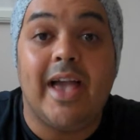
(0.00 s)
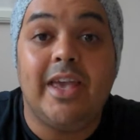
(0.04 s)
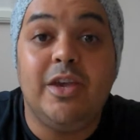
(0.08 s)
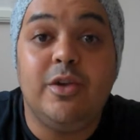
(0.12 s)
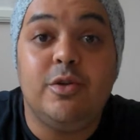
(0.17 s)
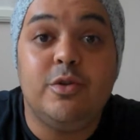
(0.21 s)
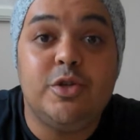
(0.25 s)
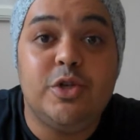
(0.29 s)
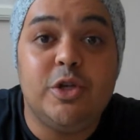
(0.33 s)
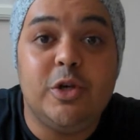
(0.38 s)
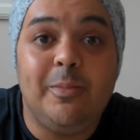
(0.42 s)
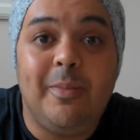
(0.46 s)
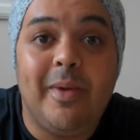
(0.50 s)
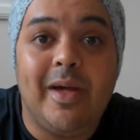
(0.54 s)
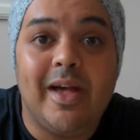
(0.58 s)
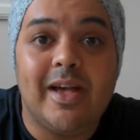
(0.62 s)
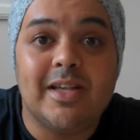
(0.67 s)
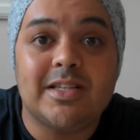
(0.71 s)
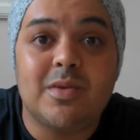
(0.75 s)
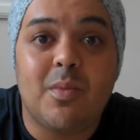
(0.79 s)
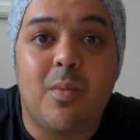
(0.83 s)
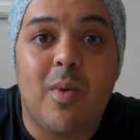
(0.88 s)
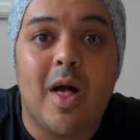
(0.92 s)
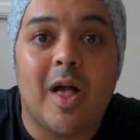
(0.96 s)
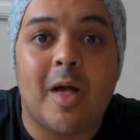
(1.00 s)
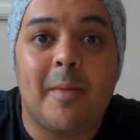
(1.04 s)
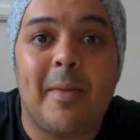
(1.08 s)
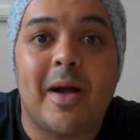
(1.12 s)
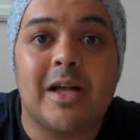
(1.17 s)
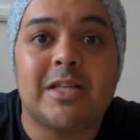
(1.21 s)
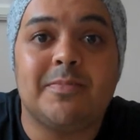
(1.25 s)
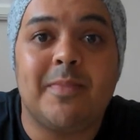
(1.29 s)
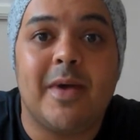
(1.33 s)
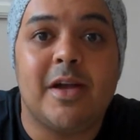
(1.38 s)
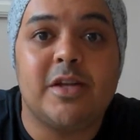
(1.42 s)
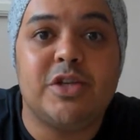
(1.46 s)
YouTubers, welcome back
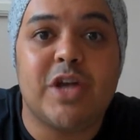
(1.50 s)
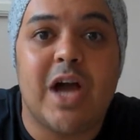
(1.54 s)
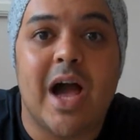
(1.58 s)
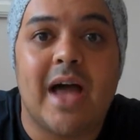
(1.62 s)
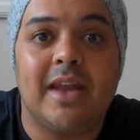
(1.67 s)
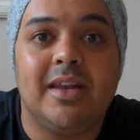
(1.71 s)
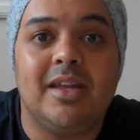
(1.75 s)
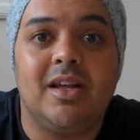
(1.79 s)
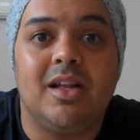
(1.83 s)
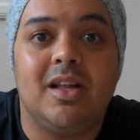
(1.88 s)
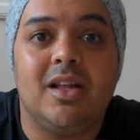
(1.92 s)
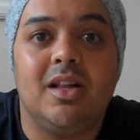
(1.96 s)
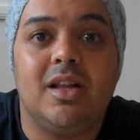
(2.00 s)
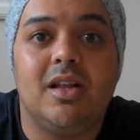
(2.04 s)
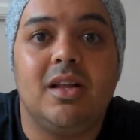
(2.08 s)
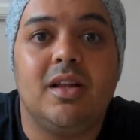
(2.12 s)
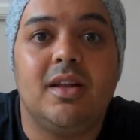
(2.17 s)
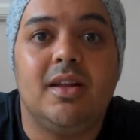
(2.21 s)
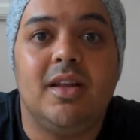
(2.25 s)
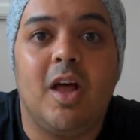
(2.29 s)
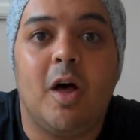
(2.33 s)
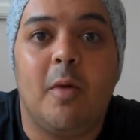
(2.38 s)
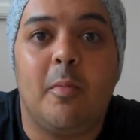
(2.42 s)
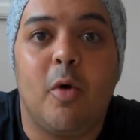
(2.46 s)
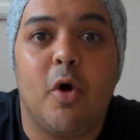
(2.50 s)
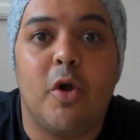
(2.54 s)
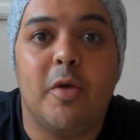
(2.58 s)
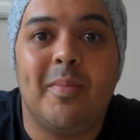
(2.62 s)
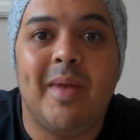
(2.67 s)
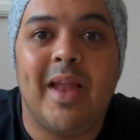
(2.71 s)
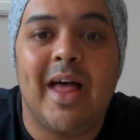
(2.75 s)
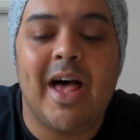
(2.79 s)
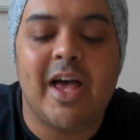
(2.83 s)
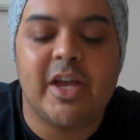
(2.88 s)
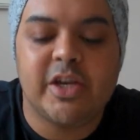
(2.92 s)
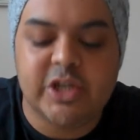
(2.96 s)
to my channel, Little Boy
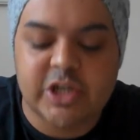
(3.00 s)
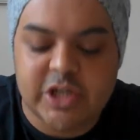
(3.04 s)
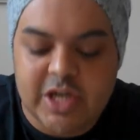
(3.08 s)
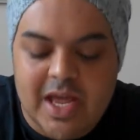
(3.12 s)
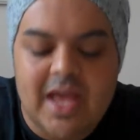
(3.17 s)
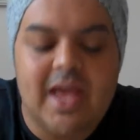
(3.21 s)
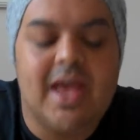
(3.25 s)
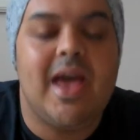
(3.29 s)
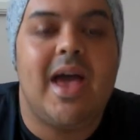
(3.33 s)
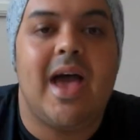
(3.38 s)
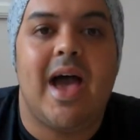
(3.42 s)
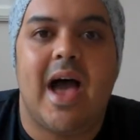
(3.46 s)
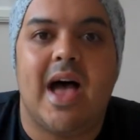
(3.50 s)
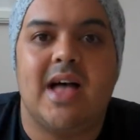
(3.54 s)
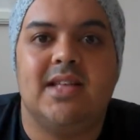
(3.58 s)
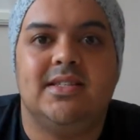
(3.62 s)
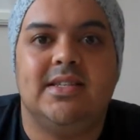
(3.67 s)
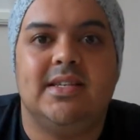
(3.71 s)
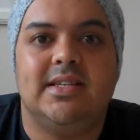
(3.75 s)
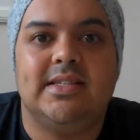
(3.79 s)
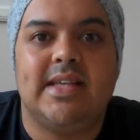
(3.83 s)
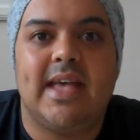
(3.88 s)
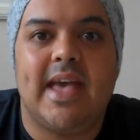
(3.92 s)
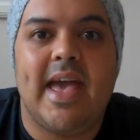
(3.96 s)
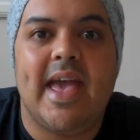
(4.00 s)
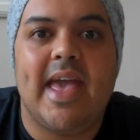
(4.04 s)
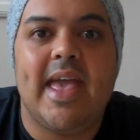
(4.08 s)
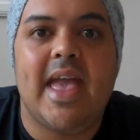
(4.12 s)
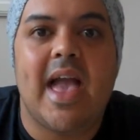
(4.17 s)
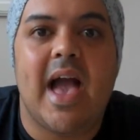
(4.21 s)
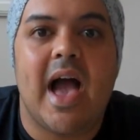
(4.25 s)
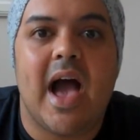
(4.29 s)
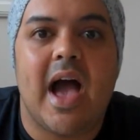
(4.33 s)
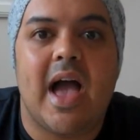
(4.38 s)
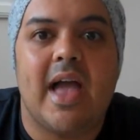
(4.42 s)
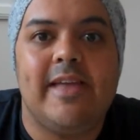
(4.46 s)
Blush, and today
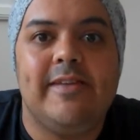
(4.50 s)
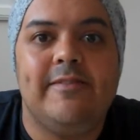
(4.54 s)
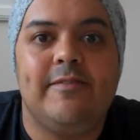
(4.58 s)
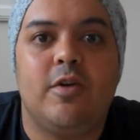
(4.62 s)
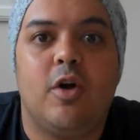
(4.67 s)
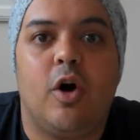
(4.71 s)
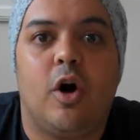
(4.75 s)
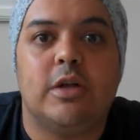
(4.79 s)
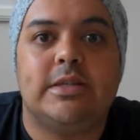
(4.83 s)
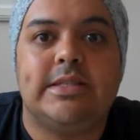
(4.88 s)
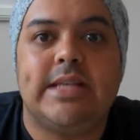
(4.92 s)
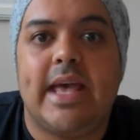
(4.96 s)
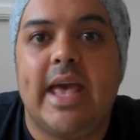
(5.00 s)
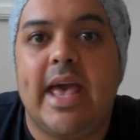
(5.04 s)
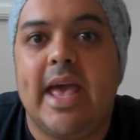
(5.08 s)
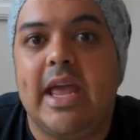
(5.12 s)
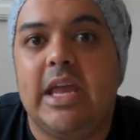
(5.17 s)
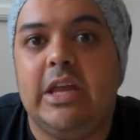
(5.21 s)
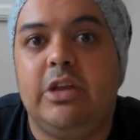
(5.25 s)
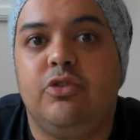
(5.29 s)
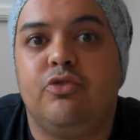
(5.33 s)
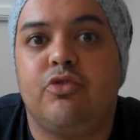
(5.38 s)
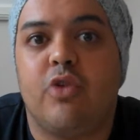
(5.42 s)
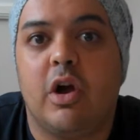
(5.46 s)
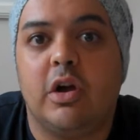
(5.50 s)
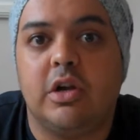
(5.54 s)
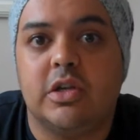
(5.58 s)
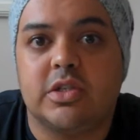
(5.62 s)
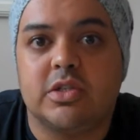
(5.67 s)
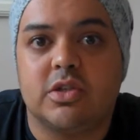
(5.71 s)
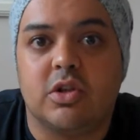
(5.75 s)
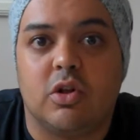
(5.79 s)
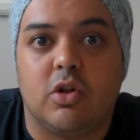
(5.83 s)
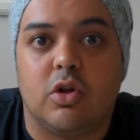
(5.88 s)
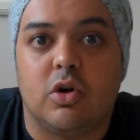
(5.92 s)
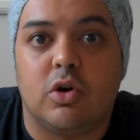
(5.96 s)
I've got a
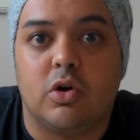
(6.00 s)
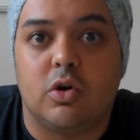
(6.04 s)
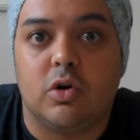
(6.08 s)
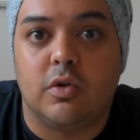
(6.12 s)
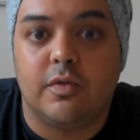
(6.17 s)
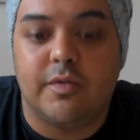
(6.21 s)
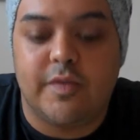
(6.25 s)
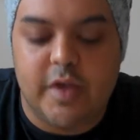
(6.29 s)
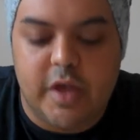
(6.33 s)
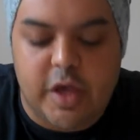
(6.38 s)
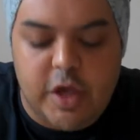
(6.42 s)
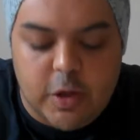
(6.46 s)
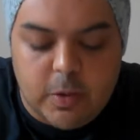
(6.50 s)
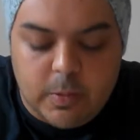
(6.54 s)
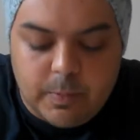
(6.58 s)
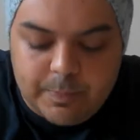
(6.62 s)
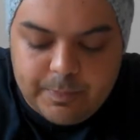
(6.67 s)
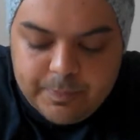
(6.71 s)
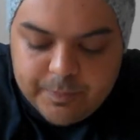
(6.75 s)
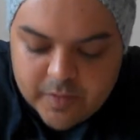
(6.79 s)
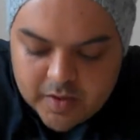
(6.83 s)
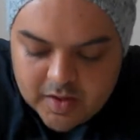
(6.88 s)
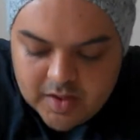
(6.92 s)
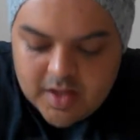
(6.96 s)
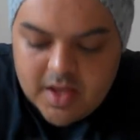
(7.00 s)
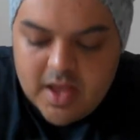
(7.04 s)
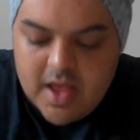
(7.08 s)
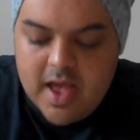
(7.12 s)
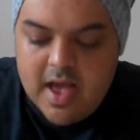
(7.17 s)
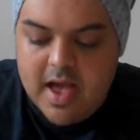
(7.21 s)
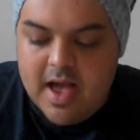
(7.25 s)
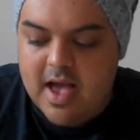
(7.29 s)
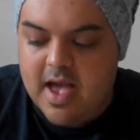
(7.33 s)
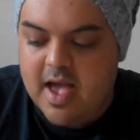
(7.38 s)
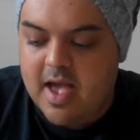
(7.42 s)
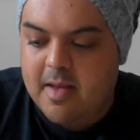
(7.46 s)
drugstore haul for you.
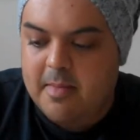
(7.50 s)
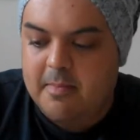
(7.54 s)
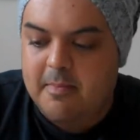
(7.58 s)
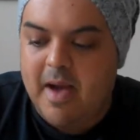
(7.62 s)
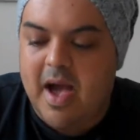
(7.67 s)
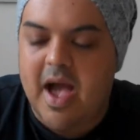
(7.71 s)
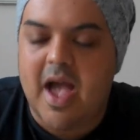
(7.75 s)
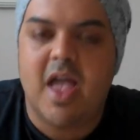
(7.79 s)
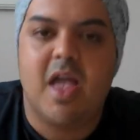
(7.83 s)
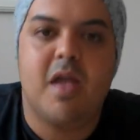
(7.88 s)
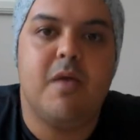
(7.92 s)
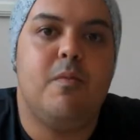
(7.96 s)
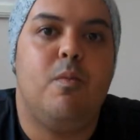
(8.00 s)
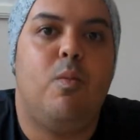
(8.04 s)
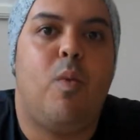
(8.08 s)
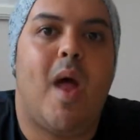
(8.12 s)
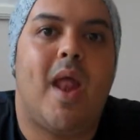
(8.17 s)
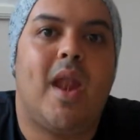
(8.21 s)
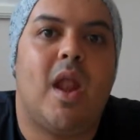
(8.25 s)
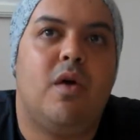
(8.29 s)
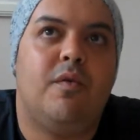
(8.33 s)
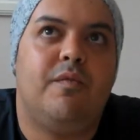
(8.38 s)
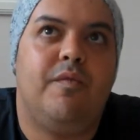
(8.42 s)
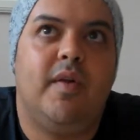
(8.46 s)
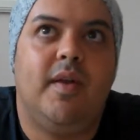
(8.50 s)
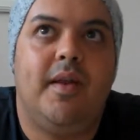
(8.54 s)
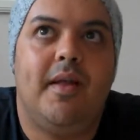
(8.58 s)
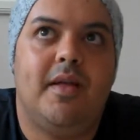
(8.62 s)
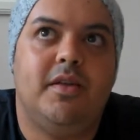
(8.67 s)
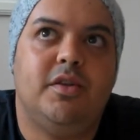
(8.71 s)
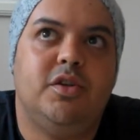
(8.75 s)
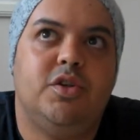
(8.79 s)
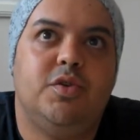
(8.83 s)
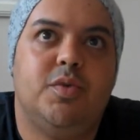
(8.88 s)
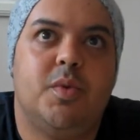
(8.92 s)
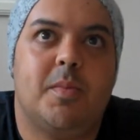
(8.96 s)
I went out for
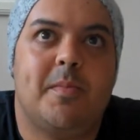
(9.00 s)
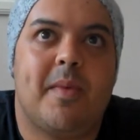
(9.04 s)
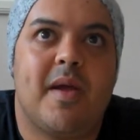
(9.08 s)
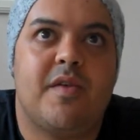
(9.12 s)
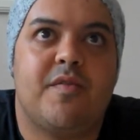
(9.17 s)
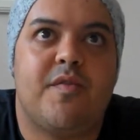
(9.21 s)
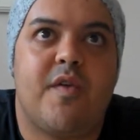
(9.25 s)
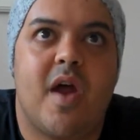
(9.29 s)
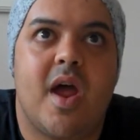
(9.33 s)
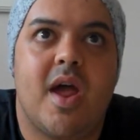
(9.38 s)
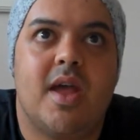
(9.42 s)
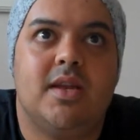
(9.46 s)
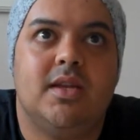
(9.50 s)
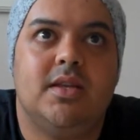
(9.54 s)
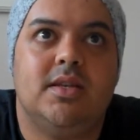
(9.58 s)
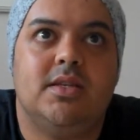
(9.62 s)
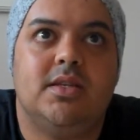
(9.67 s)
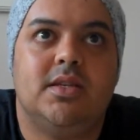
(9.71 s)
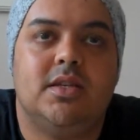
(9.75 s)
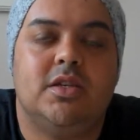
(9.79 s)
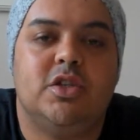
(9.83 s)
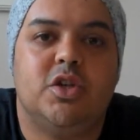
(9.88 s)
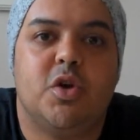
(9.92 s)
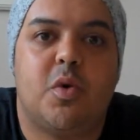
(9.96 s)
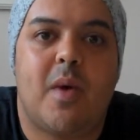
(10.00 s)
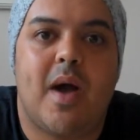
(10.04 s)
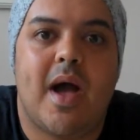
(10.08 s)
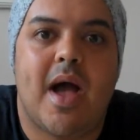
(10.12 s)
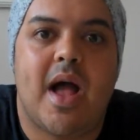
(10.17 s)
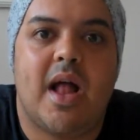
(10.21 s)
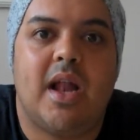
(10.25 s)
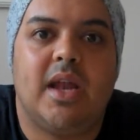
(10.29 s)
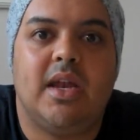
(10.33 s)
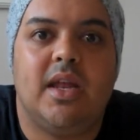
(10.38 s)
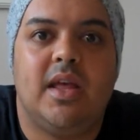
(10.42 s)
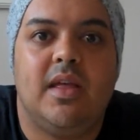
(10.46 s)
lunch with my friend
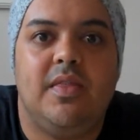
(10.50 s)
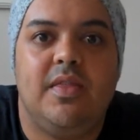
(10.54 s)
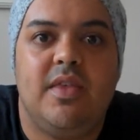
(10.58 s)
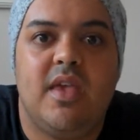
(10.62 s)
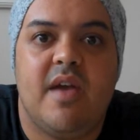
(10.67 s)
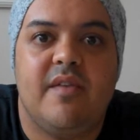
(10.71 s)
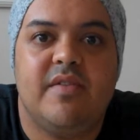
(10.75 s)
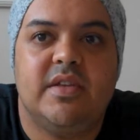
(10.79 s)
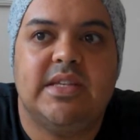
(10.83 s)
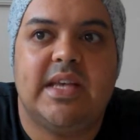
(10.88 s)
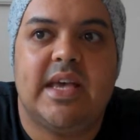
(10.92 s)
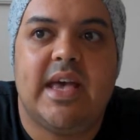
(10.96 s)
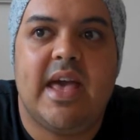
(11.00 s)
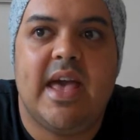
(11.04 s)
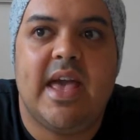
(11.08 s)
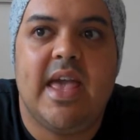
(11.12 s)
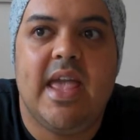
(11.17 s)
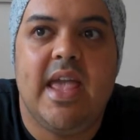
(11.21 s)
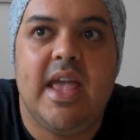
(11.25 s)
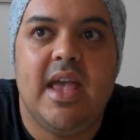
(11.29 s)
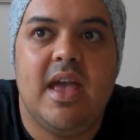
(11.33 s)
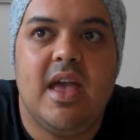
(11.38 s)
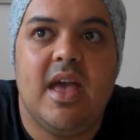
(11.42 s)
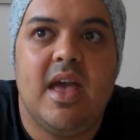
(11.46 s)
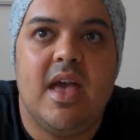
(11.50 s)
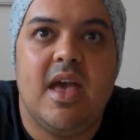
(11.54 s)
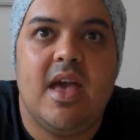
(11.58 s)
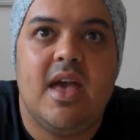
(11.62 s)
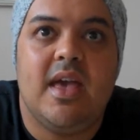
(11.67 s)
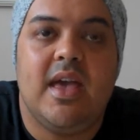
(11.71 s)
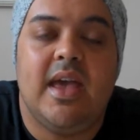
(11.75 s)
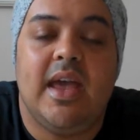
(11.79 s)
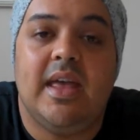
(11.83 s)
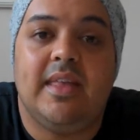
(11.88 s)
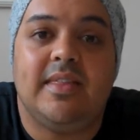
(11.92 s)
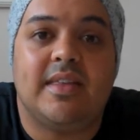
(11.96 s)
Joanne the other day
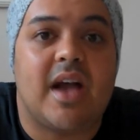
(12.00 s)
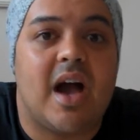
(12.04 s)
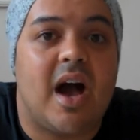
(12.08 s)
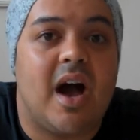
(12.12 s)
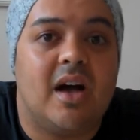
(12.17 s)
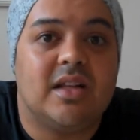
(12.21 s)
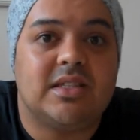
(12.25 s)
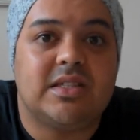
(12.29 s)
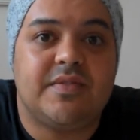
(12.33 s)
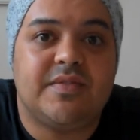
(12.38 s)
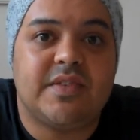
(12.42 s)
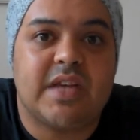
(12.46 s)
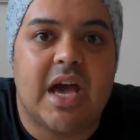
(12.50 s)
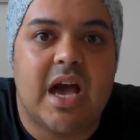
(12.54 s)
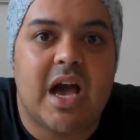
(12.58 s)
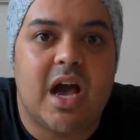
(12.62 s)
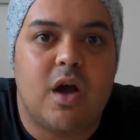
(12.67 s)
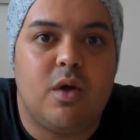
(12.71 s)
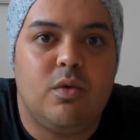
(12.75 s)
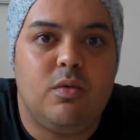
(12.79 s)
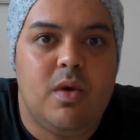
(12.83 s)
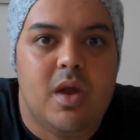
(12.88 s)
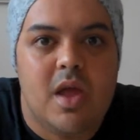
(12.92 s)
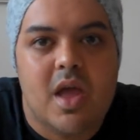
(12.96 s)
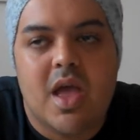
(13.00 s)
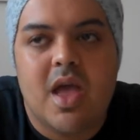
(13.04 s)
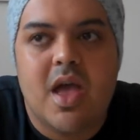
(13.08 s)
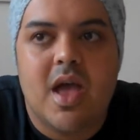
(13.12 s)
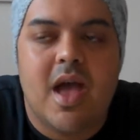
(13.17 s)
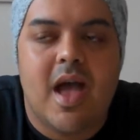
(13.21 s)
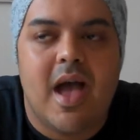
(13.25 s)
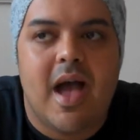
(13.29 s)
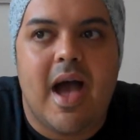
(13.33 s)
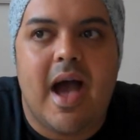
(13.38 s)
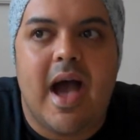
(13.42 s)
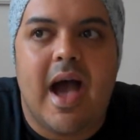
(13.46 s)
in Cardiff town,
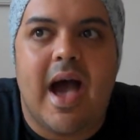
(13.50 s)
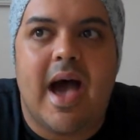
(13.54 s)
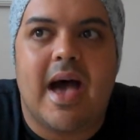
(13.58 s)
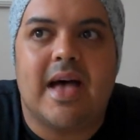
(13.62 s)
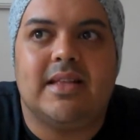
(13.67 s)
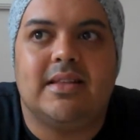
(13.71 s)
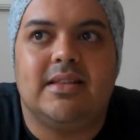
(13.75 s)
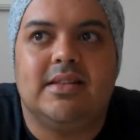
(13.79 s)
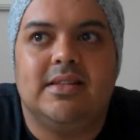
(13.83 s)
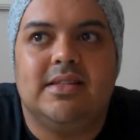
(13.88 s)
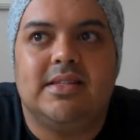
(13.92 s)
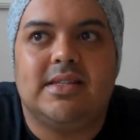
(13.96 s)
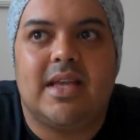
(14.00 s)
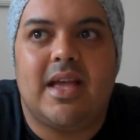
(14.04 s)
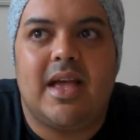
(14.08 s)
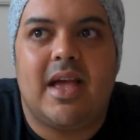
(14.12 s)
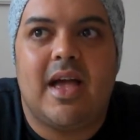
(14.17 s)
and